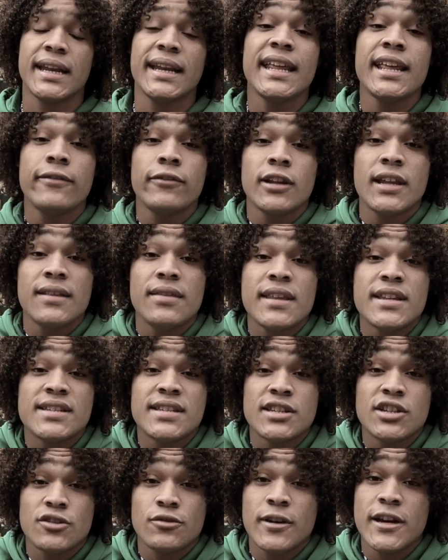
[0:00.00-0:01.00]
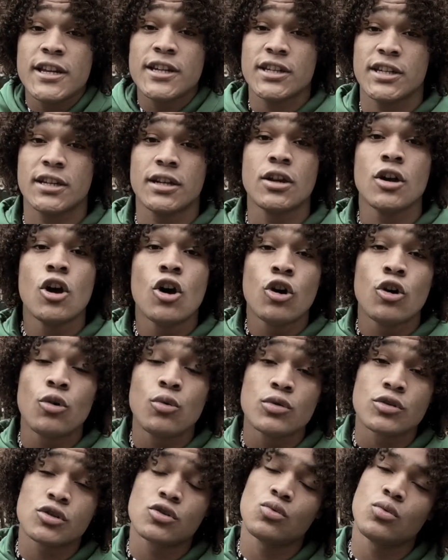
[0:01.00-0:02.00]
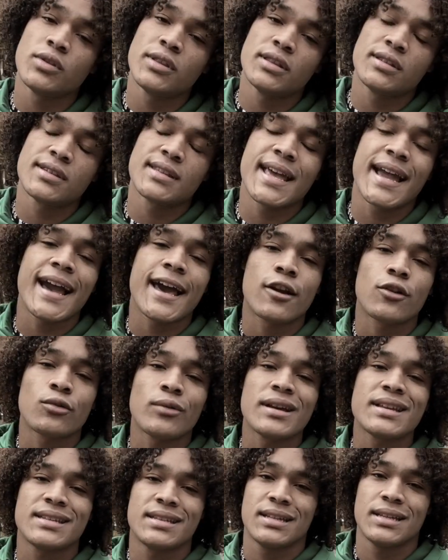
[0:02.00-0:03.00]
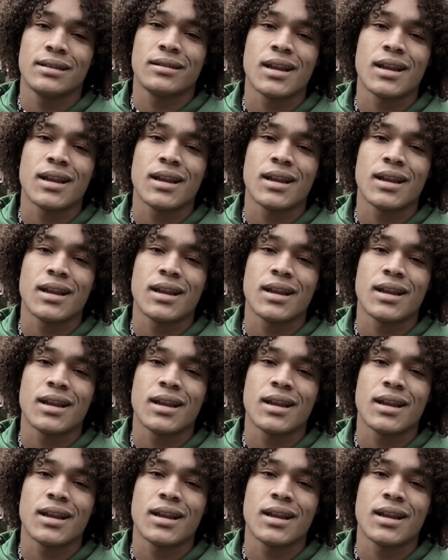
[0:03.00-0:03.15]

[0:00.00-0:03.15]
And even in this situation, who was the ones that got arrested?